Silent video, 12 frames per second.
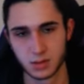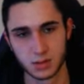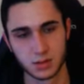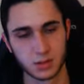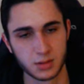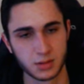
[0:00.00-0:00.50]

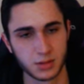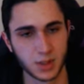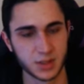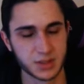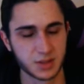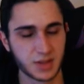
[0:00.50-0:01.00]

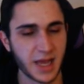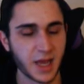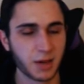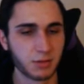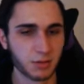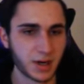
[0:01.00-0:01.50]
Alright, so
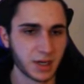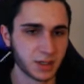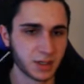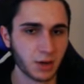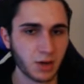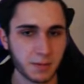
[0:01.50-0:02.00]
now we're ready to
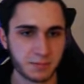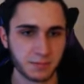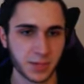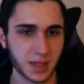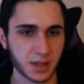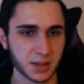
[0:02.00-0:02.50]
go up
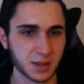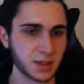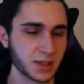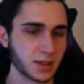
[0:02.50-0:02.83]
and